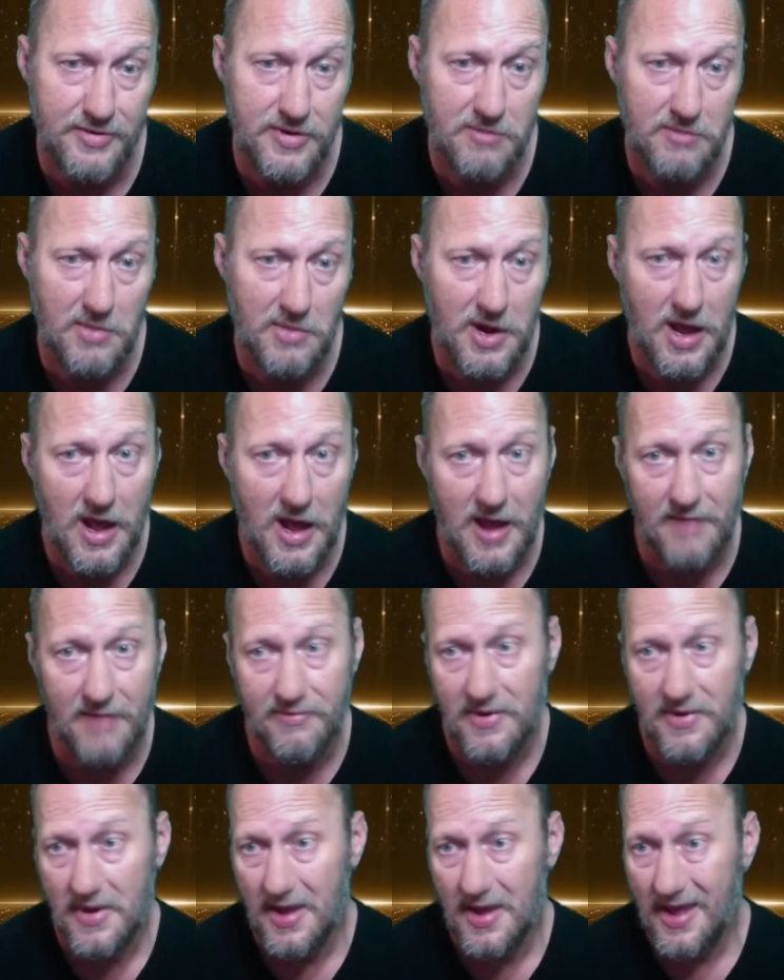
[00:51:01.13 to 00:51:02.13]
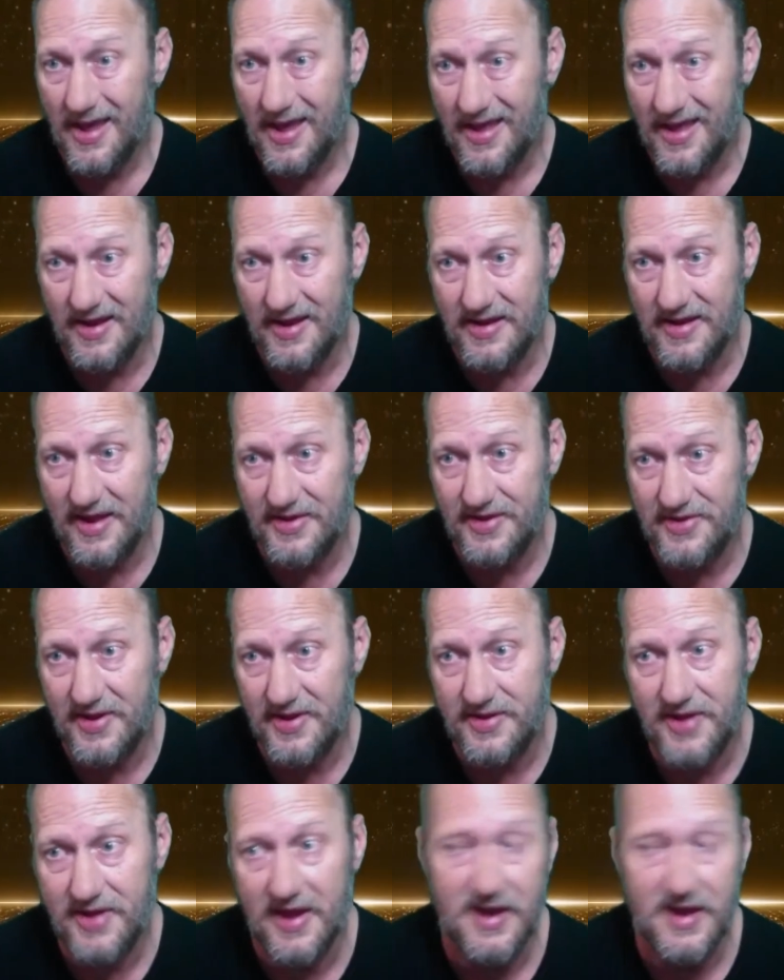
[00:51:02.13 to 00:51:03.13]
alive. And then they
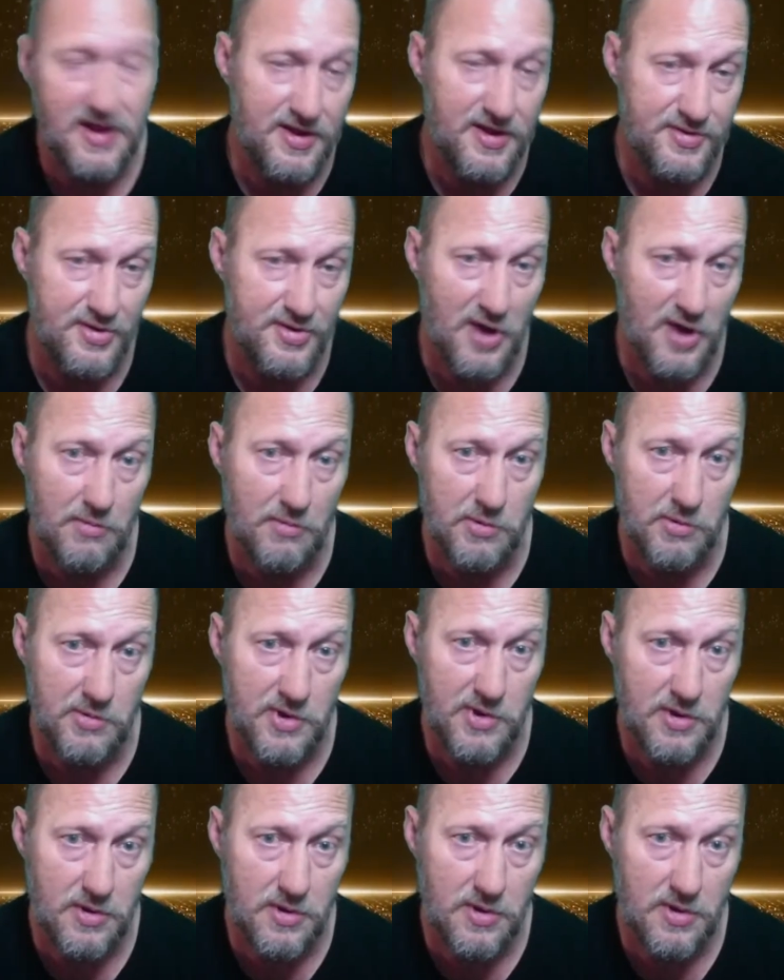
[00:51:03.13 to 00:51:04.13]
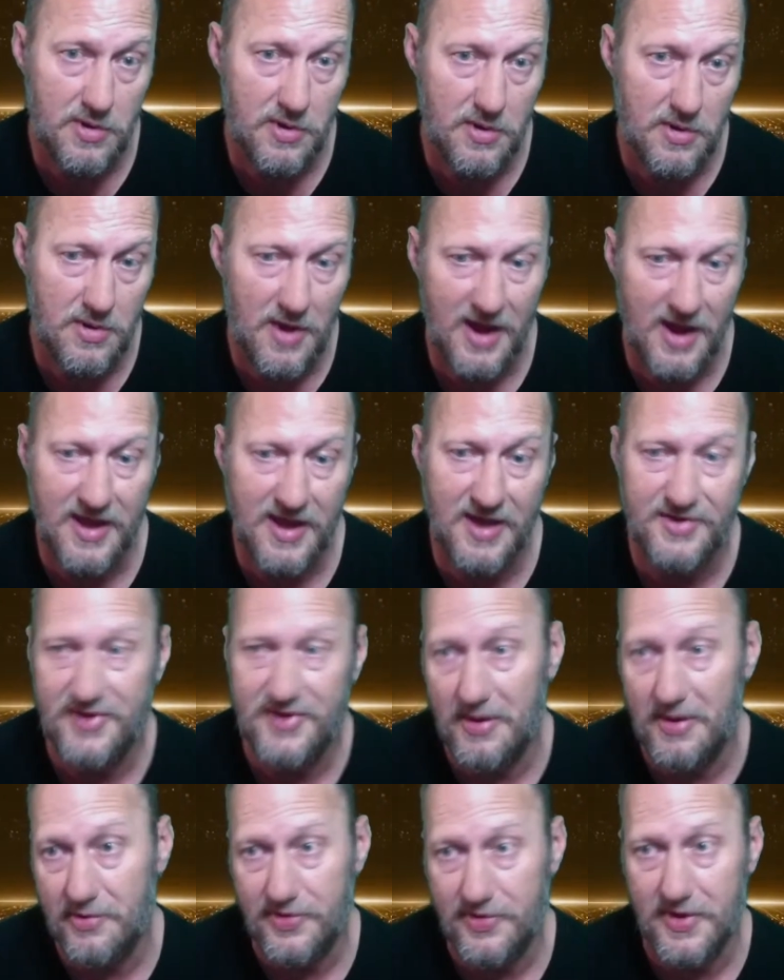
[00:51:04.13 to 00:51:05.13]
said take it as a compliment. I guess they
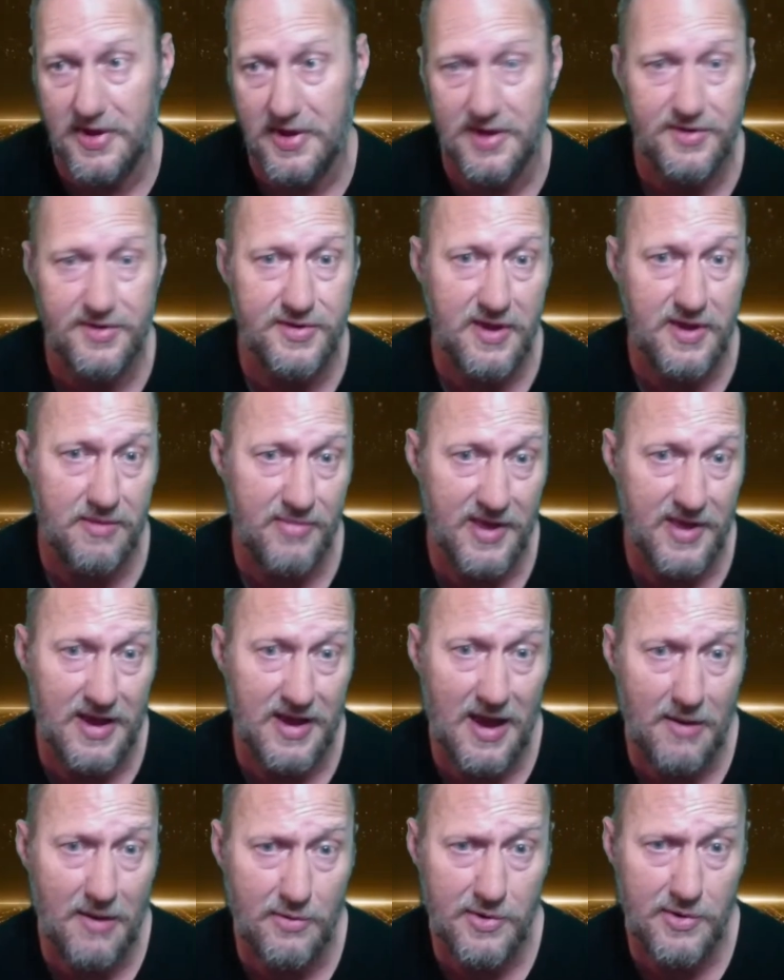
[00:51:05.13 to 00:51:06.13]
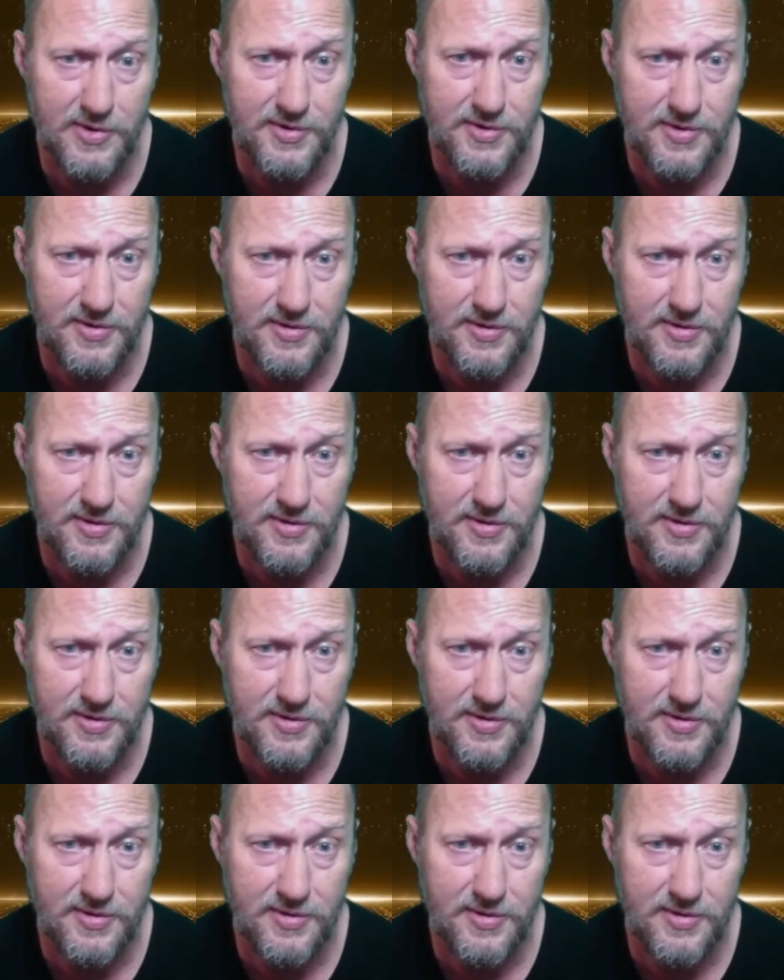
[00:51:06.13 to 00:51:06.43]
were thinking the same thing I was.